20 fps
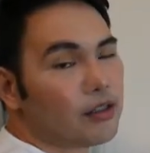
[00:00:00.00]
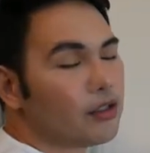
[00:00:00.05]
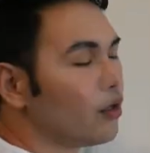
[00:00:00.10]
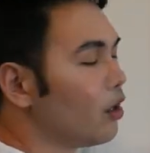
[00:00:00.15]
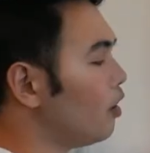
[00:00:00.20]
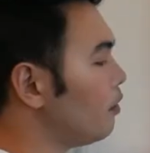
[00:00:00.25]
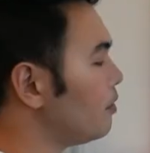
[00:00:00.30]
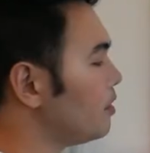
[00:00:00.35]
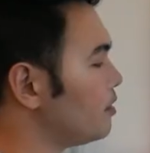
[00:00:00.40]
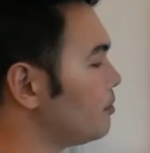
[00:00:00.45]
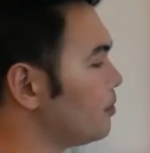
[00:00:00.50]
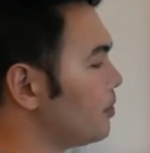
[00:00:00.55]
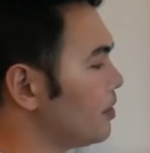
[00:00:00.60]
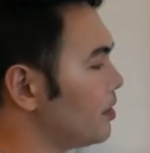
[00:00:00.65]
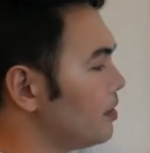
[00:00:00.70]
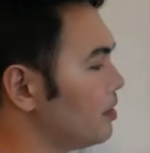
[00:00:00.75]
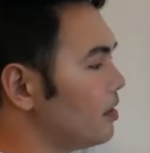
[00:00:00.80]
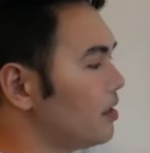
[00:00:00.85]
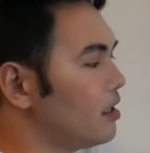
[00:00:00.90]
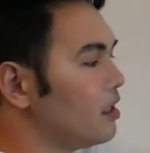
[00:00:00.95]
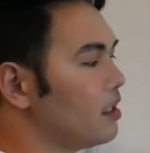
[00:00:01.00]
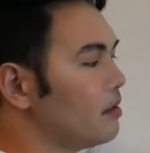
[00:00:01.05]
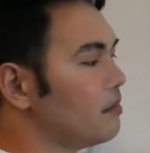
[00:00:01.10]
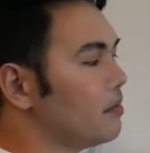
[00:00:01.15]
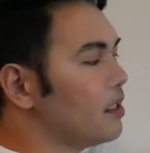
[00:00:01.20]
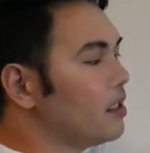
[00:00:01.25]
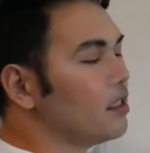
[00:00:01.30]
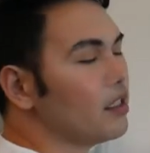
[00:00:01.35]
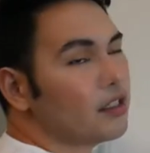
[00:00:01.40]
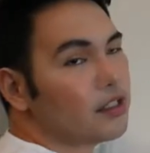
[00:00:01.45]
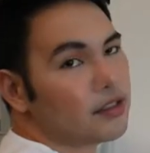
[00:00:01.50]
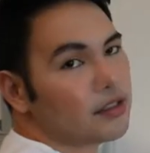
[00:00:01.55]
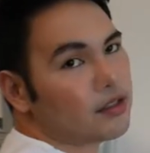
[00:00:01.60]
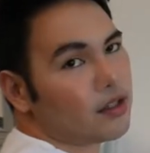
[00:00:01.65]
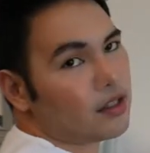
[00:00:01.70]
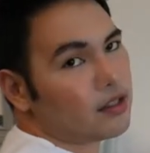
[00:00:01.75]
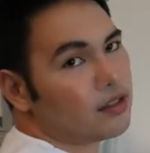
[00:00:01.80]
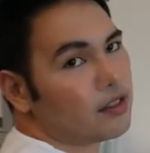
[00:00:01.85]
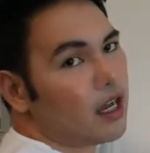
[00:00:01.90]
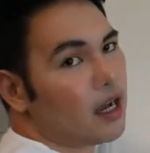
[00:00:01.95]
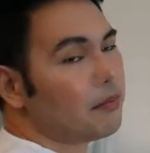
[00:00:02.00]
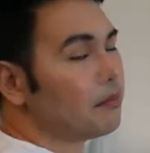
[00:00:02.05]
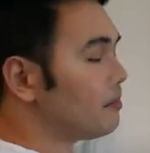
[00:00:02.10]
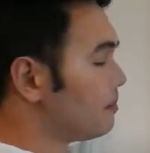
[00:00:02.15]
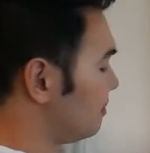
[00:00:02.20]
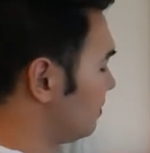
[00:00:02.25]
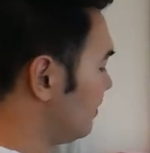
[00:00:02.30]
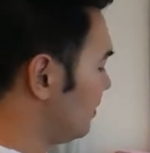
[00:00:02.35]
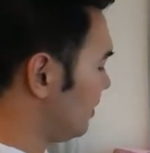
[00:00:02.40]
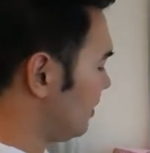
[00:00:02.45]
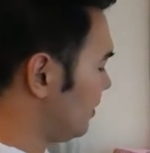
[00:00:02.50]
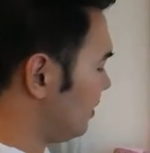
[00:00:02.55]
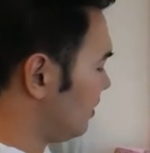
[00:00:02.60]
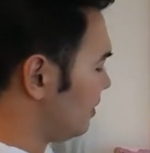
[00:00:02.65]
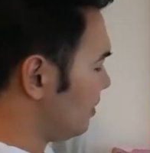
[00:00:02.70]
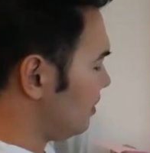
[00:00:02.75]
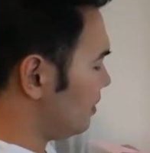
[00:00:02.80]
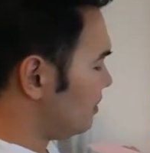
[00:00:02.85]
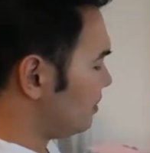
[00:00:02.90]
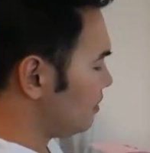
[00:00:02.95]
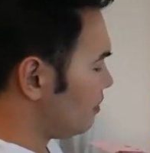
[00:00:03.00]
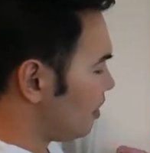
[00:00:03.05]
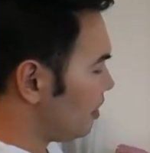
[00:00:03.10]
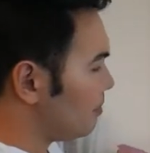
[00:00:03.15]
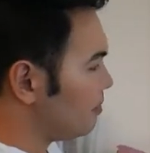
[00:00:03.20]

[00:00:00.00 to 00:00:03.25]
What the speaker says: you always put the milliliters on top. So I